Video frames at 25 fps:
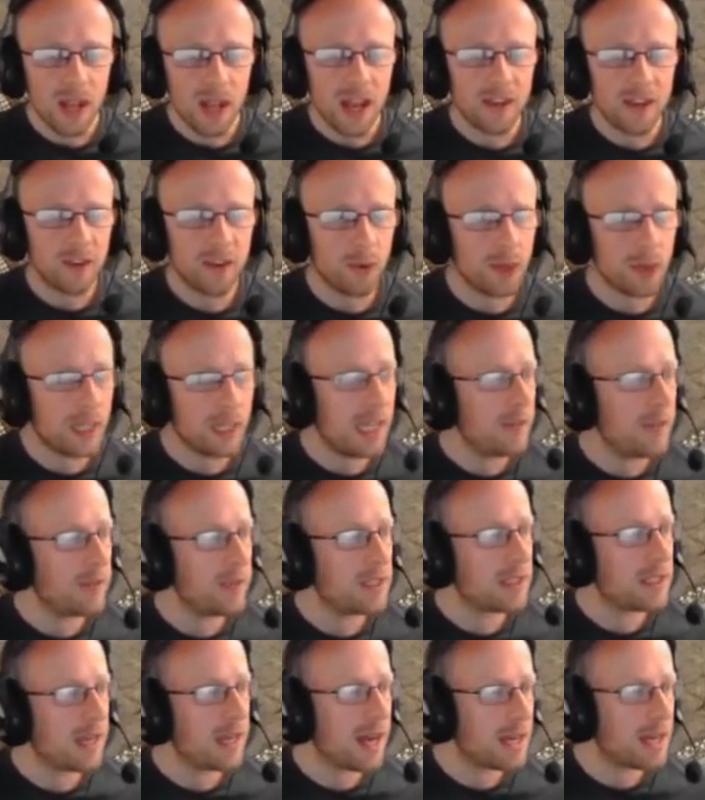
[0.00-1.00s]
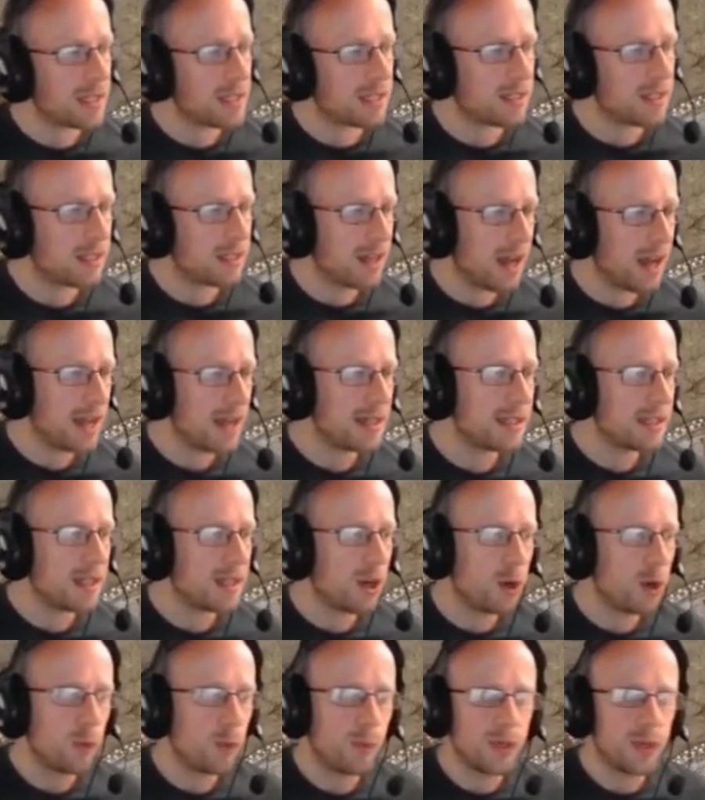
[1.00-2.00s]
If I want to keep these guys in the nice
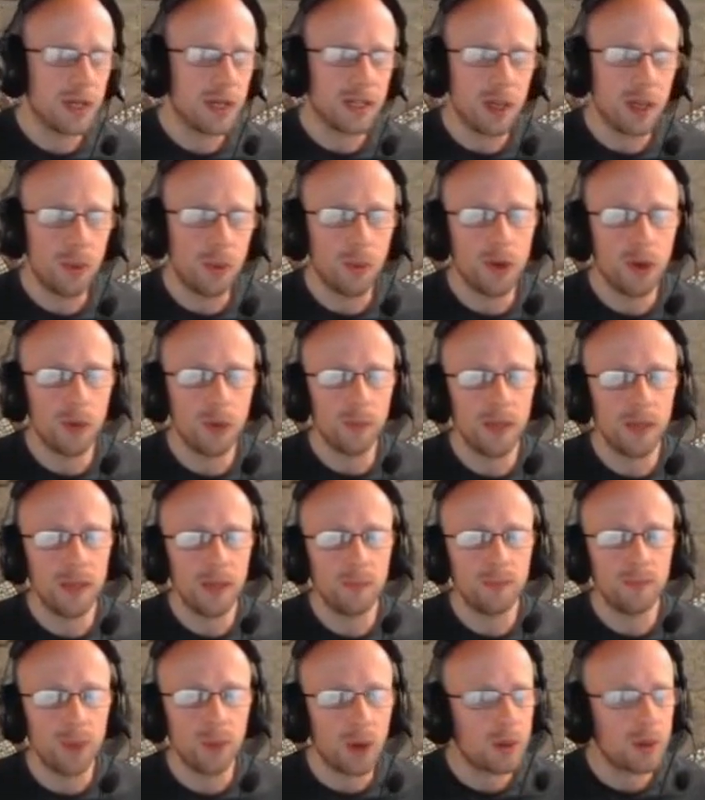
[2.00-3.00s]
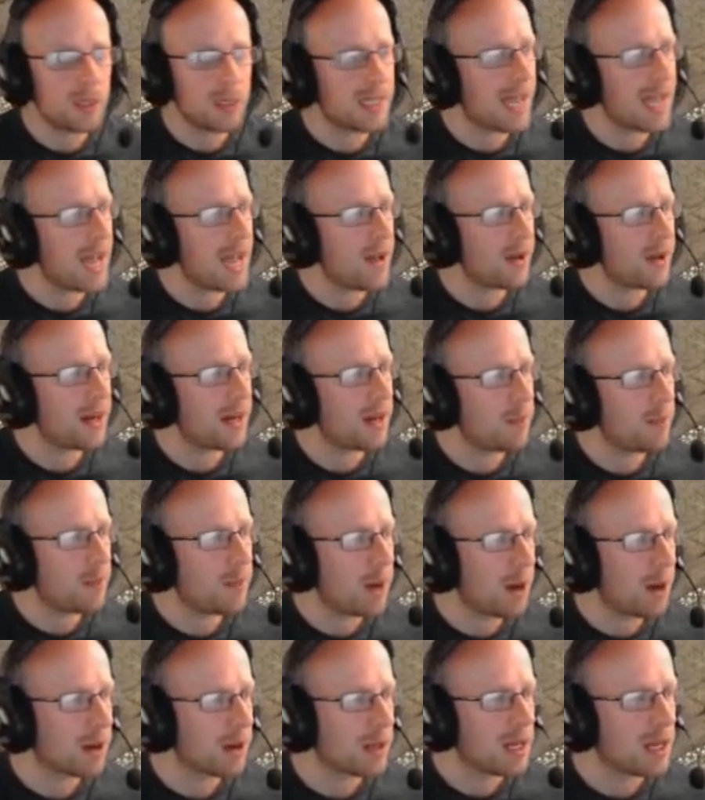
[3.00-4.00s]
open, I don't want to be bogged down in a
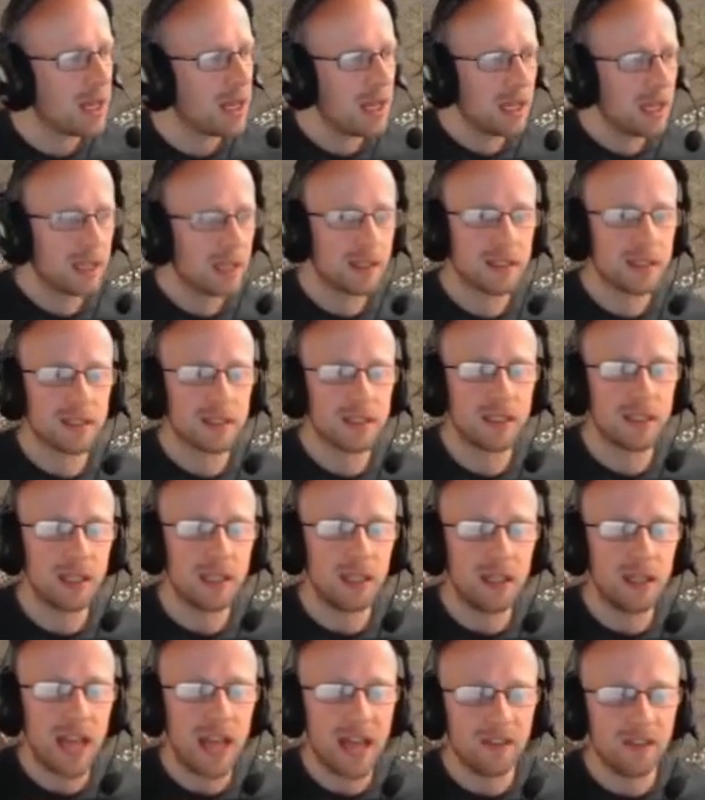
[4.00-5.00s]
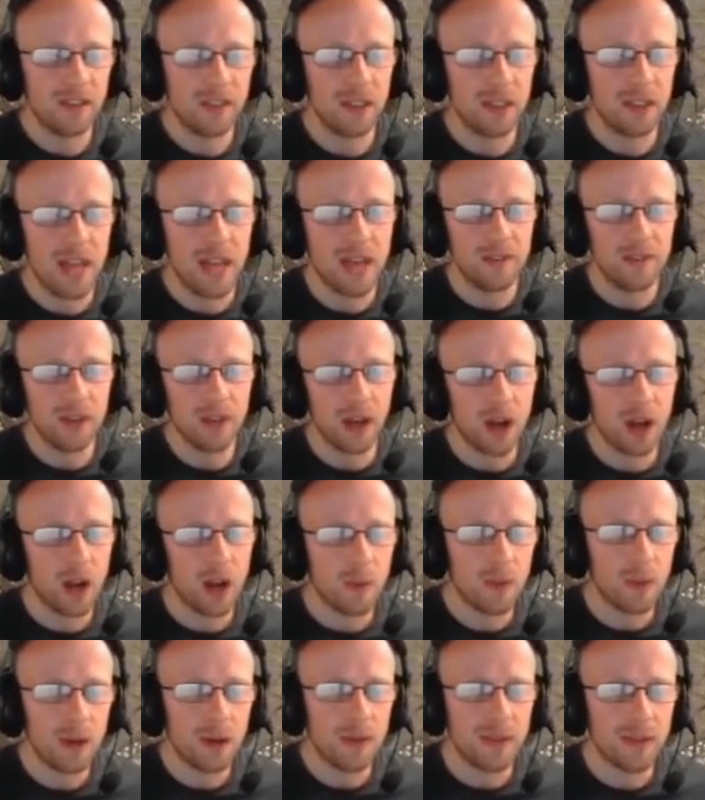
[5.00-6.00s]
bog because the heavy heavy
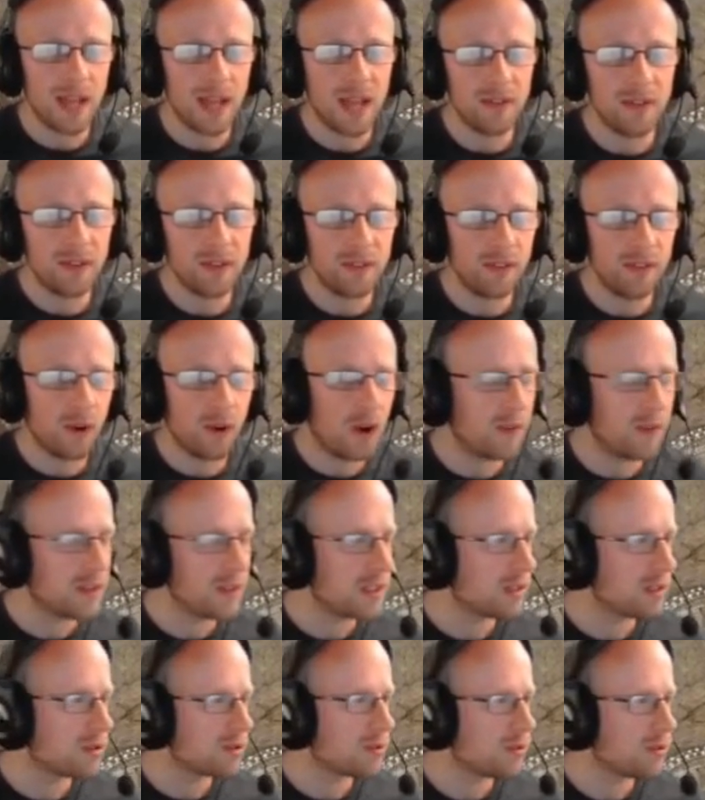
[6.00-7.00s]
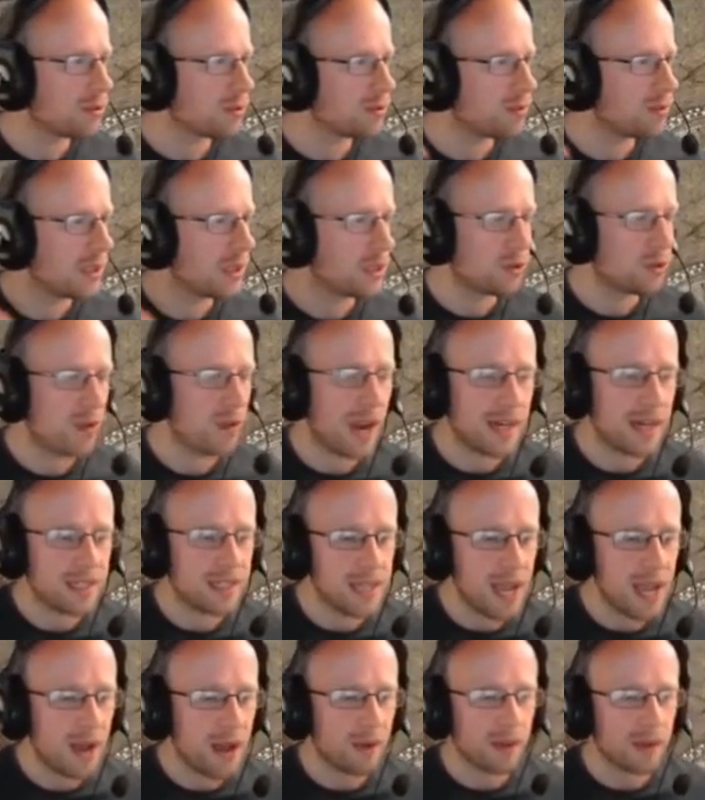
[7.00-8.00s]
armor and the heavy foot of these soldiers will just be dragged
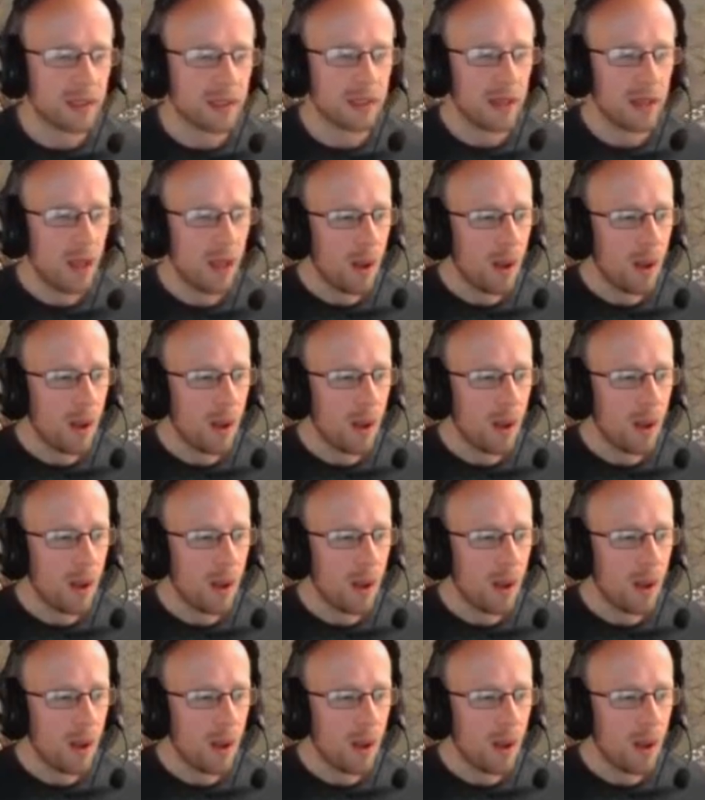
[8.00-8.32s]
down and